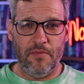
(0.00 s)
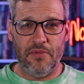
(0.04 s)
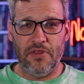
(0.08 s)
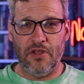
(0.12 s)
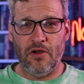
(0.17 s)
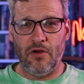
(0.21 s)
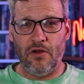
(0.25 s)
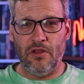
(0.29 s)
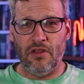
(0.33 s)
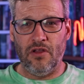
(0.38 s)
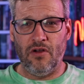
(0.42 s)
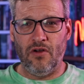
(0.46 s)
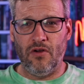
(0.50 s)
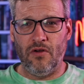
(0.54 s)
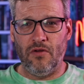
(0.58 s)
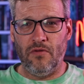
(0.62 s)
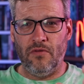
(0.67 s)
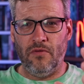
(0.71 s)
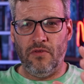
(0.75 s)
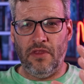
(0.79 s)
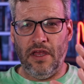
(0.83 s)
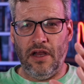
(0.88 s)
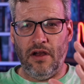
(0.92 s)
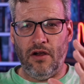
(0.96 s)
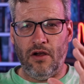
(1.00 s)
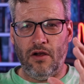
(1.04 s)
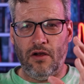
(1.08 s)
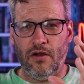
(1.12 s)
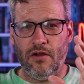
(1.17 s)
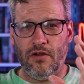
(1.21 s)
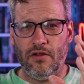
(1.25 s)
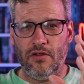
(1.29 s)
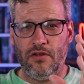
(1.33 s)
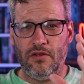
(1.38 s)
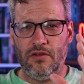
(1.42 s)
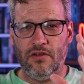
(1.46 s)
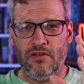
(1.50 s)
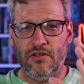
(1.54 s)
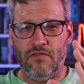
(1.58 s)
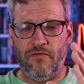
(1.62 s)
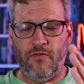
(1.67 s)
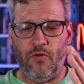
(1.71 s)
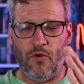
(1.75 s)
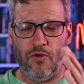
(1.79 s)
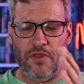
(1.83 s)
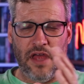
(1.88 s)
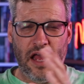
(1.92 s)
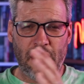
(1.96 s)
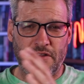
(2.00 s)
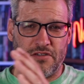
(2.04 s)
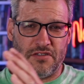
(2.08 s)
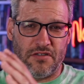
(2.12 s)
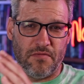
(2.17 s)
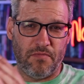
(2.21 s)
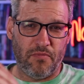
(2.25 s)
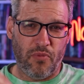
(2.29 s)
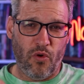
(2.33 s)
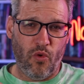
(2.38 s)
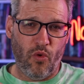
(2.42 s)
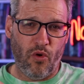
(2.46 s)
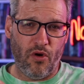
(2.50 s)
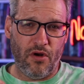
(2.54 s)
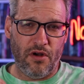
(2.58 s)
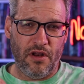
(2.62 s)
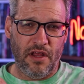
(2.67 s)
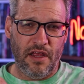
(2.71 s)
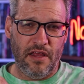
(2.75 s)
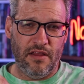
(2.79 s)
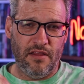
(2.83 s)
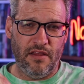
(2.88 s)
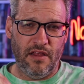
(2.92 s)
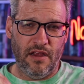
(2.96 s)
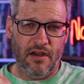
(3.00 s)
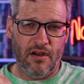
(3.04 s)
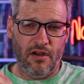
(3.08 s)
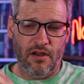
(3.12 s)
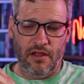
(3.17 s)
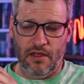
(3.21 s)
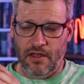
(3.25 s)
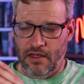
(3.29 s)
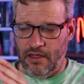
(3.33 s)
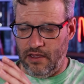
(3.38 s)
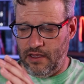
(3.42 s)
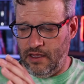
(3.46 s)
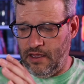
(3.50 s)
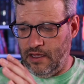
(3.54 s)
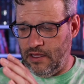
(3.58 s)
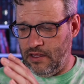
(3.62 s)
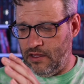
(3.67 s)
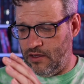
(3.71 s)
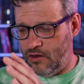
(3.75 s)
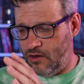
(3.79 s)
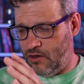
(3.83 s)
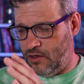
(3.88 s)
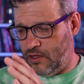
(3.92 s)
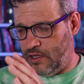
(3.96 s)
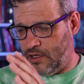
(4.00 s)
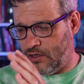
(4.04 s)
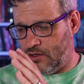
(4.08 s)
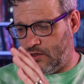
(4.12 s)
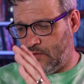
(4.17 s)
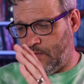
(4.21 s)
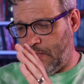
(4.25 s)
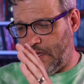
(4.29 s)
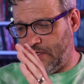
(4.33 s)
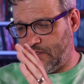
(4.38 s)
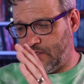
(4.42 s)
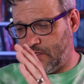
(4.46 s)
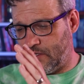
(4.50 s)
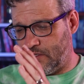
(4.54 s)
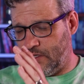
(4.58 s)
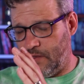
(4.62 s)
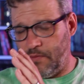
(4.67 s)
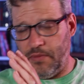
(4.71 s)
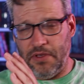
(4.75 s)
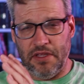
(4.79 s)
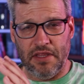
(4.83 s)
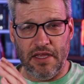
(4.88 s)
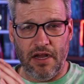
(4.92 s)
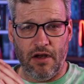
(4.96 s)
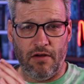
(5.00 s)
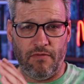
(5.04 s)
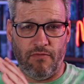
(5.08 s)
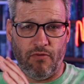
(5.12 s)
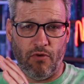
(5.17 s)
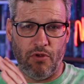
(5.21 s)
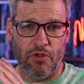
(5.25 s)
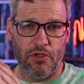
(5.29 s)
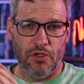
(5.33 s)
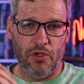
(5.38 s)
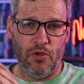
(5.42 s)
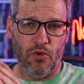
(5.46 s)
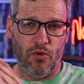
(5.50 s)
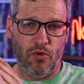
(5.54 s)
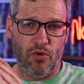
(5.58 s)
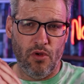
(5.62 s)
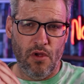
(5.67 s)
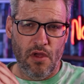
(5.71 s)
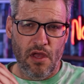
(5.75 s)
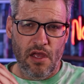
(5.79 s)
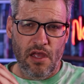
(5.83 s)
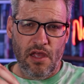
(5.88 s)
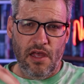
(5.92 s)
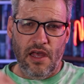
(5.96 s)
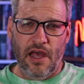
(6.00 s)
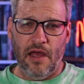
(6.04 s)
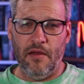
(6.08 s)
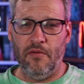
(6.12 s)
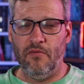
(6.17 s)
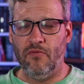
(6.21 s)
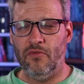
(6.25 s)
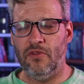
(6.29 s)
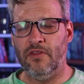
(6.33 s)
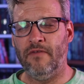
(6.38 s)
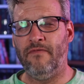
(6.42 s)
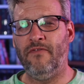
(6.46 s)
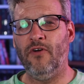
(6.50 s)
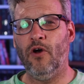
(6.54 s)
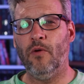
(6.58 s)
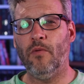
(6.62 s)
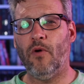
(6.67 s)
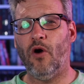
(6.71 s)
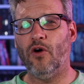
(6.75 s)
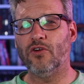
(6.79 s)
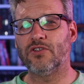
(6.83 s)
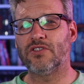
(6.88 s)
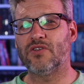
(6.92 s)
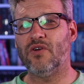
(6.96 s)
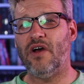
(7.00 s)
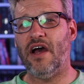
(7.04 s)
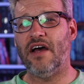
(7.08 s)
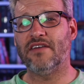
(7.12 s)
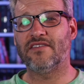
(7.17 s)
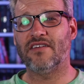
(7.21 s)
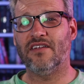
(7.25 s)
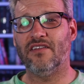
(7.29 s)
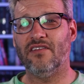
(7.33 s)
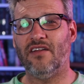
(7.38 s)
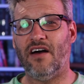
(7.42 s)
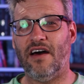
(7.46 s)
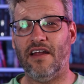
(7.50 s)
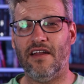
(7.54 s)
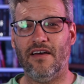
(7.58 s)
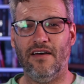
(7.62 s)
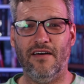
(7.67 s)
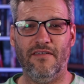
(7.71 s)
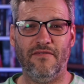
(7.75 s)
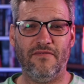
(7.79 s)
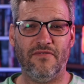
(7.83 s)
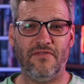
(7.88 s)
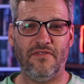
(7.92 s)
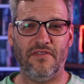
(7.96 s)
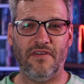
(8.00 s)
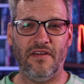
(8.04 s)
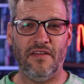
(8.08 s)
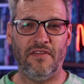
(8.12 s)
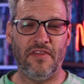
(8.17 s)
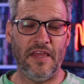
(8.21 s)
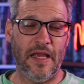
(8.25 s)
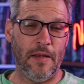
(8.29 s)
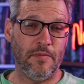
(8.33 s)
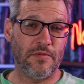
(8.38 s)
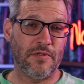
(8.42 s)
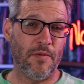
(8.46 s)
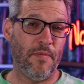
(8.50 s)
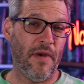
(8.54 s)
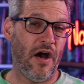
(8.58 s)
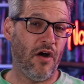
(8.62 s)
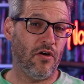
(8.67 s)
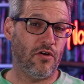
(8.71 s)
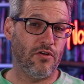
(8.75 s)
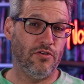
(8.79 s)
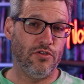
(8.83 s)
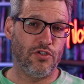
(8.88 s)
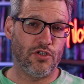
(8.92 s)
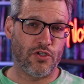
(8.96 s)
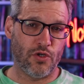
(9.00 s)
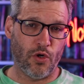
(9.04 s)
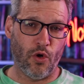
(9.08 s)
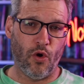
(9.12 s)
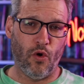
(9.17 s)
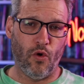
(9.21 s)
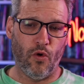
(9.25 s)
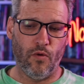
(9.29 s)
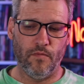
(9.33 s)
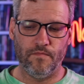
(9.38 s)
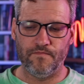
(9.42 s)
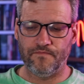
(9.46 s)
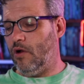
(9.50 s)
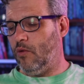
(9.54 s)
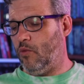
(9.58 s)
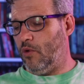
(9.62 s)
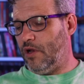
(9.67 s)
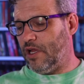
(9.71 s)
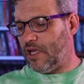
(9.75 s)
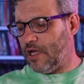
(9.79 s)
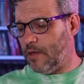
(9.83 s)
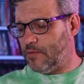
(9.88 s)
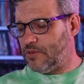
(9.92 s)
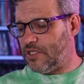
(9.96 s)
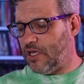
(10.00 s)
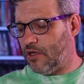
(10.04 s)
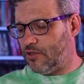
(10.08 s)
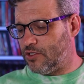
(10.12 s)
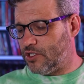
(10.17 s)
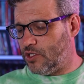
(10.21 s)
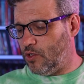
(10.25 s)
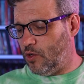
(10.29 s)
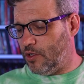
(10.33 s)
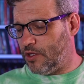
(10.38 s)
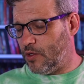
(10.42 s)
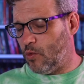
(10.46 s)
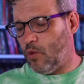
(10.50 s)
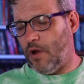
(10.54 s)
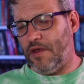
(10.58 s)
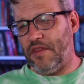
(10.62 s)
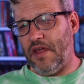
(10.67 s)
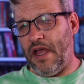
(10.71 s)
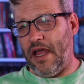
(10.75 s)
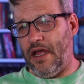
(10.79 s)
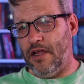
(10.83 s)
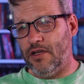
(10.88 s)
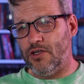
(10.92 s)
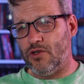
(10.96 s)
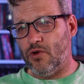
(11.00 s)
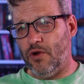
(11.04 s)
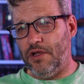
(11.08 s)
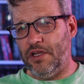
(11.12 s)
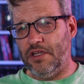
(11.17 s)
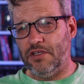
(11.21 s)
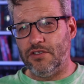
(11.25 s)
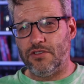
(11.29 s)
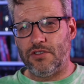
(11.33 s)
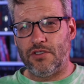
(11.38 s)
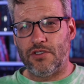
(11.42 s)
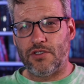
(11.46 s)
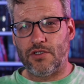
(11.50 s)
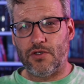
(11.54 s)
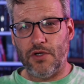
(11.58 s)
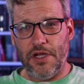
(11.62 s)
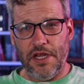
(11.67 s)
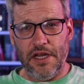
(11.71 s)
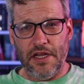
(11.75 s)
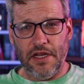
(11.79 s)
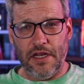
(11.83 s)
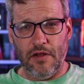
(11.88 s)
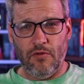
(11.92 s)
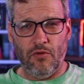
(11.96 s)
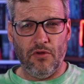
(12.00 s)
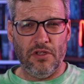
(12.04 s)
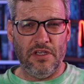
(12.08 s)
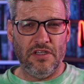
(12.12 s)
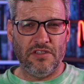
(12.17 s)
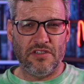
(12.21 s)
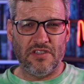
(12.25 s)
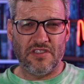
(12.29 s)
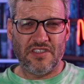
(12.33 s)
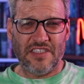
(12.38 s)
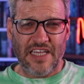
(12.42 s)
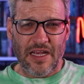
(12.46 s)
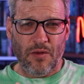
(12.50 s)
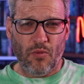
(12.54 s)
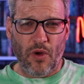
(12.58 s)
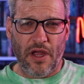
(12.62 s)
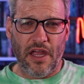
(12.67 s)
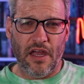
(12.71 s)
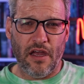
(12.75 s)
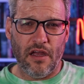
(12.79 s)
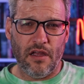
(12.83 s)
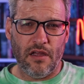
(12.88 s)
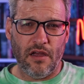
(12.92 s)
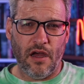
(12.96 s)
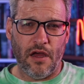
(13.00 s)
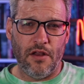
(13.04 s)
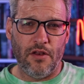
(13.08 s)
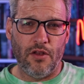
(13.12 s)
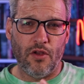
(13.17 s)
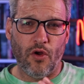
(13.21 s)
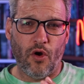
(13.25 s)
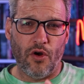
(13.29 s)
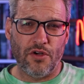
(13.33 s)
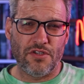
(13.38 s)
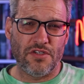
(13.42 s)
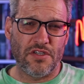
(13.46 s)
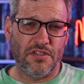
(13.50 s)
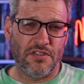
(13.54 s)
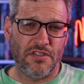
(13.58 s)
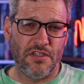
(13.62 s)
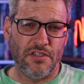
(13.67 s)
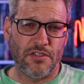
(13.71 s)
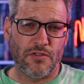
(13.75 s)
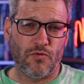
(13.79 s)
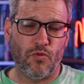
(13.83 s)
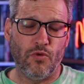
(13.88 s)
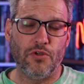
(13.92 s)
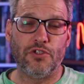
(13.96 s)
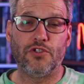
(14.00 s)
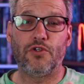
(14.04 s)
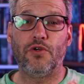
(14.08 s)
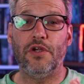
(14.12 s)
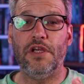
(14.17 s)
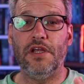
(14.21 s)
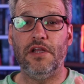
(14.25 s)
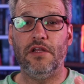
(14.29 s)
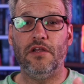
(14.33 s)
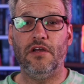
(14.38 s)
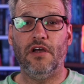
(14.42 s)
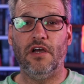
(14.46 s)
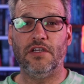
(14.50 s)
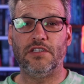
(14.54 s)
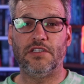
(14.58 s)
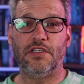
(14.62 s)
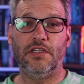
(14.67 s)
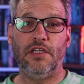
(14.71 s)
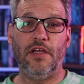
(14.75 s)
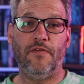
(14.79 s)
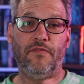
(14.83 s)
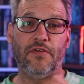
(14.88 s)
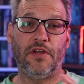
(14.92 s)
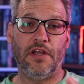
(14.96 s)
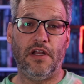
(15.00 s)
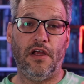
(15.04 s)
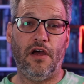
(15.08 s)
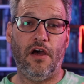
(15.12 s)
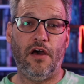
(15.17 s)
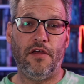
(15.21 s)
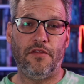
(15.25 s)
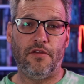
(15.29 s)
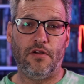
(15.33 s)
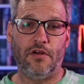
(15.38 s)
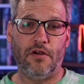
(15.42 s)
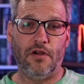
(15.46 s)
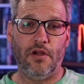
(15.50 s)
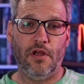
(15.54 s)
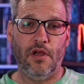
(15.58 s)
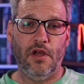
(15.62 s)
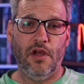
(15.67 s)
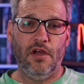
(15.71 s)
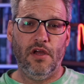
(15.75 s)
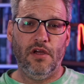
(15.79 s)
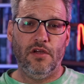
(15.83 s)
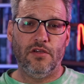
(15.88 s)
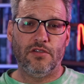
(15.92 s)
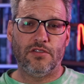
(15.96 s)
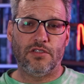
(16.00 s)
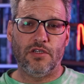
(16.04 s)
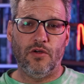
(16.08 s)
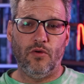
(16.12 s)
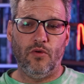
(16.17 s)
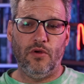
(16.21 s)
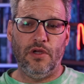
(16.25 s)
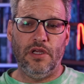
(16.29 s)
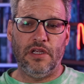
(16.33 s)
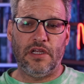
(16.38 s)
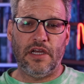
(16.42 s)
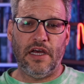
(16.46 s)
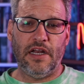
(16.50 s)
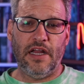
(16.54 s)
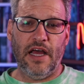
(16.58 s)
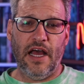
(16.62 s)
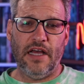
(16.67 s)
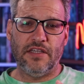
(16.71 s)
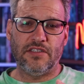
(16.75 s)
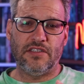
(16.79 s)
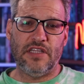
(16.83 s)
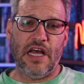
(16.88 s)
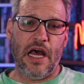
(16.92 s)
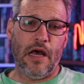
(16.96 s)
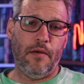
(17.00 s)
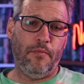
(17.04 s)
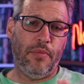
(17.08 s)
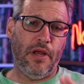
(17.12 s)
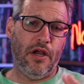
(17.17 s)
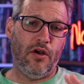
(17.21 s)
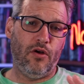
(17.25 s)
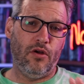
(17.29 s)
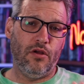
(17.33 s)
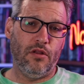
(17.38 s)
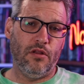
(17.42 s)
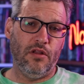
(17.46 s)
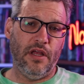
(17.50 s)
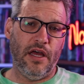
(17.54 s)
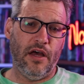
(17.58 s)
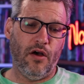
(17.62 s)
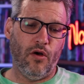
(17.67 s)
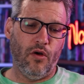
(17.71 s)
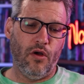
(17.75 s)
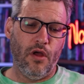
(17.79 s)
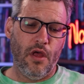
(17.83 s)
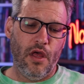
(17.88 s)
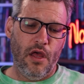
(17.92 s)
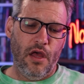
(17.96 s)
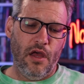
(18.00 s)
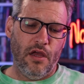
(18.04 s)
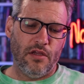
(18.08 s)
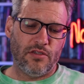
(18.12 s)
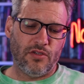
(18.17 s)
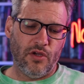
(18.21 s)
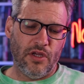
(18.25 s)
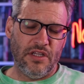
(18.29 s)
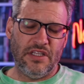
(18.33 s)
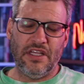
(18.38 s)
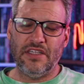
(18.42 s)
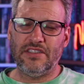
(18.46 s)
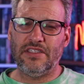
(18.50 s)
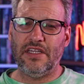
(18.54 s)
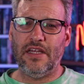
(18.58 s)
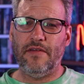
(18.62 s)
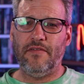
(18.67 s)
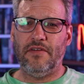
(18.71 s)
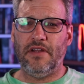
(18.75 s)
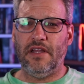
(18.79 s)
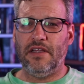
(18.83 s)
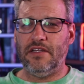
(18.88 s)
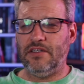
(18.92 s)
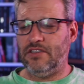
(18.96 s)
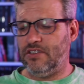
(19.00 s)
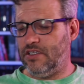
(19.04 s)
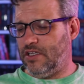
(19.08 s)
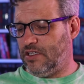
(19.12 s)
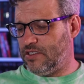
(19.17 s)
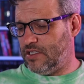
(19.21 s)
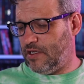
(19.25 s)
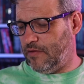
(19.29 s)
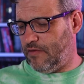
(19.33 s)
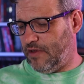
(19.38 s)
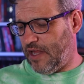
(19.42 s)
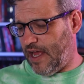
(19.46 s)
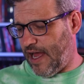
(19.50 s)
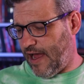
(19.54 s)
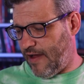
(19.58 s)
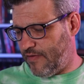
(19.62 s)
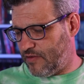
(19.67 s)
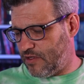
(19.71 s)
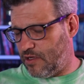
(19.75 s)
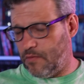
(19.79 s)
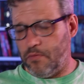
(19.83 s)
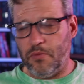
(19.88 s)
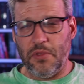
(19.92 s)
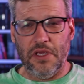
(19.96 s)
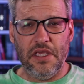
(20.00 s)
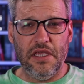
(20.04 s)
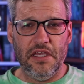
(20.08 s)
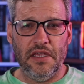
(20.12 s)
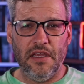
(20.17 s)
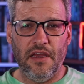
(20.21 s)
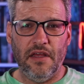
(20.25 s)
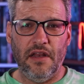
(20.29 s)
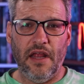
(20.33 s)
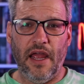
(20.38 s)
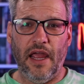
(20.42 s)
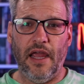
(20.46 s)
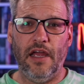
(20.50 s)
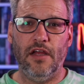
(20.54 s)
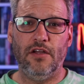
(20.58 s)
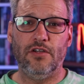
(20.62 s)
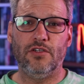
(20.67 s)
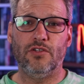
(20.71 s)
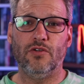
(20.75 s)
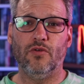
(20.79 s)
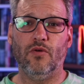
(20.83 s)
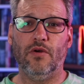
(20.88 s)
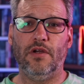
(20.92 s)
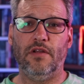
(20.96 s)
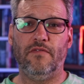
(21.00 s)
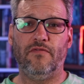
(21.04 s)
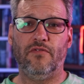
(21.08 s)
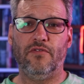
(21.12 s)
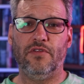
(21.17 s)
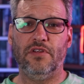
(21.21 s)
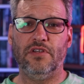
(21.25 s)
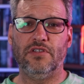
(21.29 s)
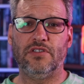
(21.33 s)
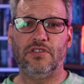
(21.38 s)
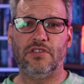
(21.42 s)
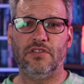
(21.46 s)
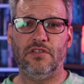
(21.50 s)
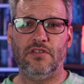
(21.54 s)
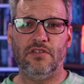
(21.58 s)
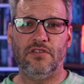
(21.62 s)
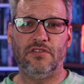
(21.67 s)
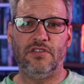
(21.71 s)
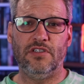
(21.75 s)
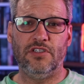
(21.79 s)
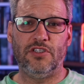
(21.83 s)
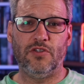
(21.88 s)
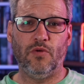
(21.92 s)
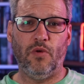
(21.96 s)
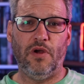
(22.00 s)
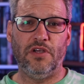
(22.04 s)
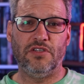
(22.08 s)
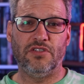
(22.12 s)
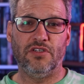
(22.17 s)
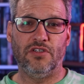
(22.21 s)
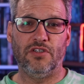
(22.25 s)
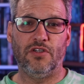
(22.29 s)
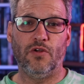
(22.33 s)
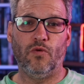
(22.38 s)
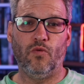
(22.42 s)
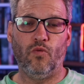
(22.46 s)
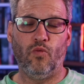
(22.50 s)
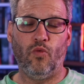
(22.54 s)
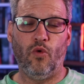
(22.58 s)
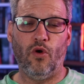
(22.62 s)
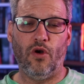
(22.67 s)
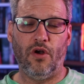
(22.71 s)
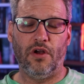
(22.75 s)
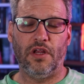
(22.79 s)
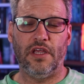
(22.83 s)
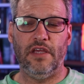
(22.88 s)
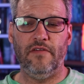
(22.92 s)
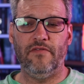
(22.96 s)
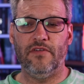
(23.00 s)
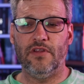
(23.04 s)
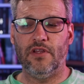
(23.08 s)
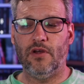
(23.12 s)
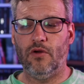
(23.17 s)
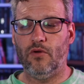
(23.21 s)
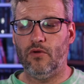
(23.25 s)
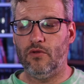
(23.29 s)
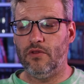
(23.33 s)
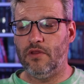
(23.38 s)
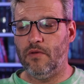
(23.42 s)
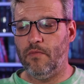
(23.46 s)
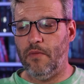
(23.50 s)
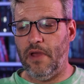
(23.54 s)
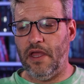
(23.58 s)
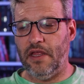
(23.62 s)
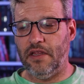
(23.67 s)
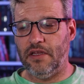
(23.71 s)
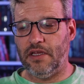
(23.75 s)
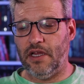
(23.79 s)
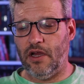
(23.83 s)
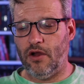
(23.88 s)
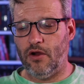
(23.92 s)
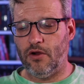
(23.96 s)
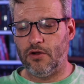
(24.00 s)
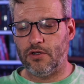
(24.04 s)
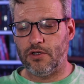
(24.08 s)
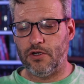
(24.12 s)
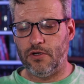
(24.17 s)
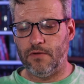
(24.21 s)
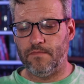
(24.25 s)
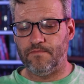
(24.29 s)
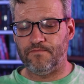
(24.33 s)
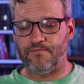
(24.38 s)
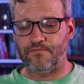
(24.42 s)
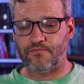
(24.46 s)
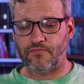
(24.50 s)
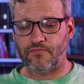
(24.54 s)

But they're there for that support, and they're going to basically be there for you. And the film also has a lot of themes about control. Well, when it comes down to it, the way the android is treated, it's the same way a narcissist would treat a significant other. So it kind of has that parallel. So she doesn't even have to be an android for this situation to work, even though the main human